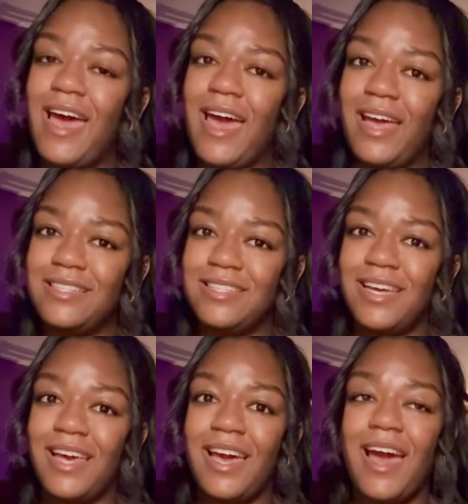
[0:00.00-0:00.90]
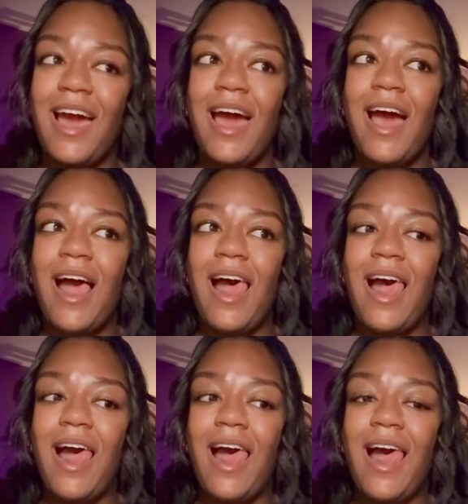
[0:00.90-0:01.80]
hey stink.
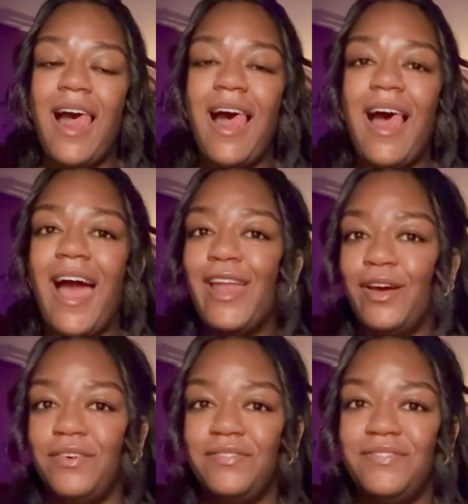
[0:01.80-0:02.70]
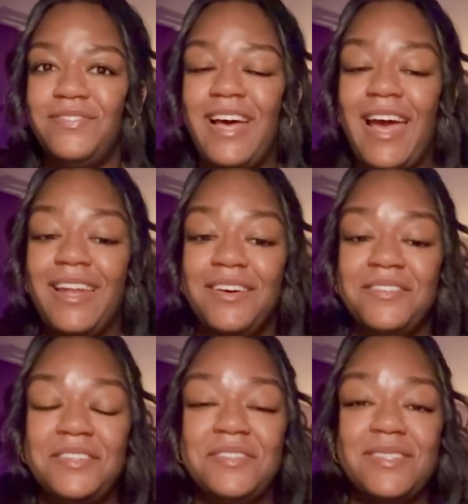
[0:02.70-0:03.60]
I know.
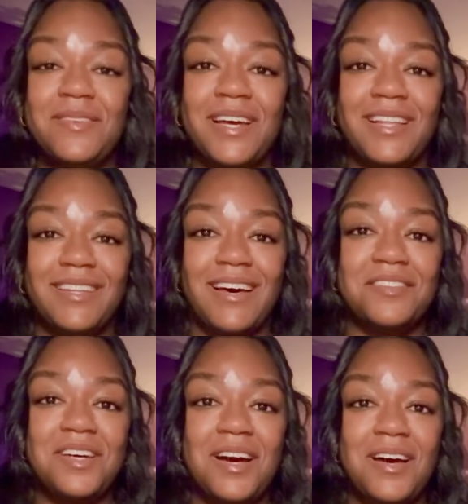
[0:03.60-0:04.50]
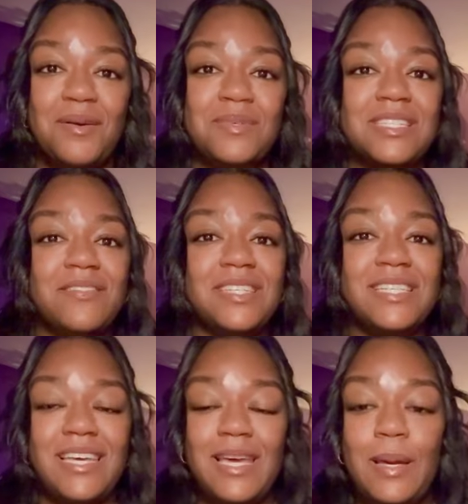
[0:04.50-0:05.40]
You've been spending a lot of time with
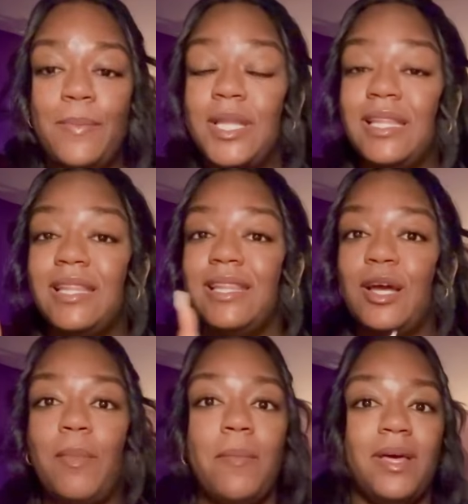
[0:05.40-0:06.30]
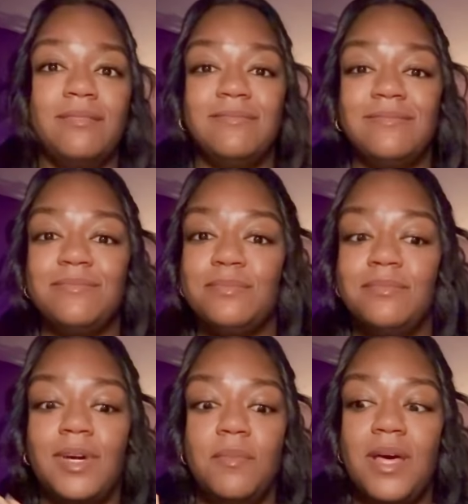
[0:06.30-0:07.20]
17, but they're my men.
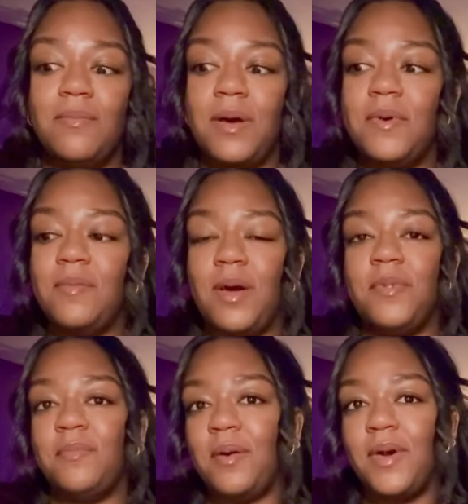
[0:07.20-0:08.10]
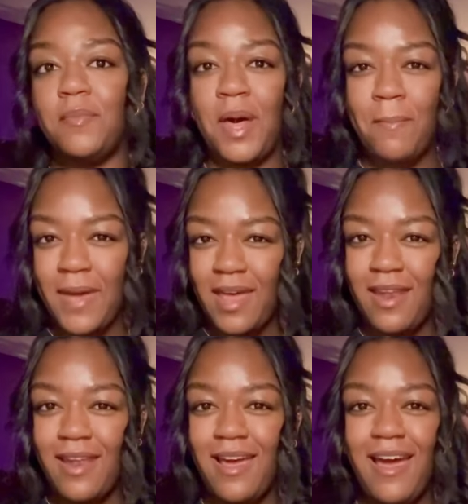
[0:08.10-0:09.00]
My
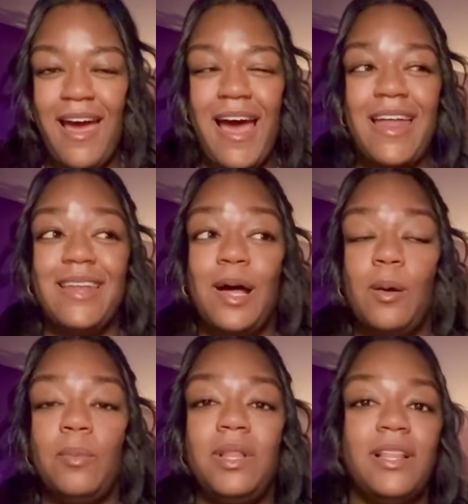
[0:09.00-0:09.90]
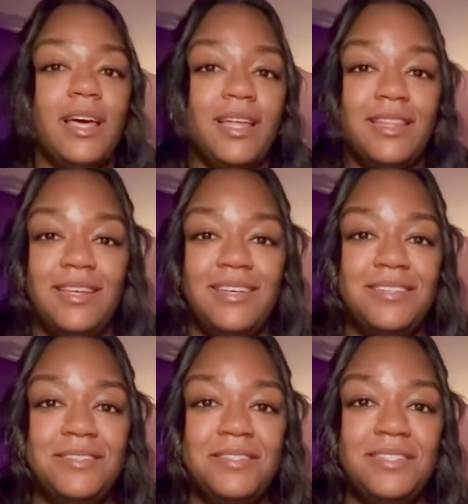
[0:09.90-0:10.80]
men. I did not plan
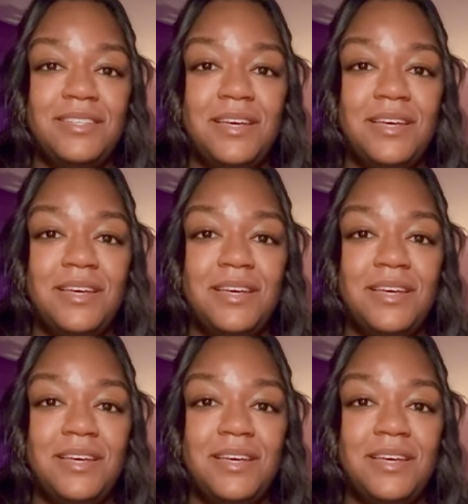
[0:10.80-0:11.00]
this.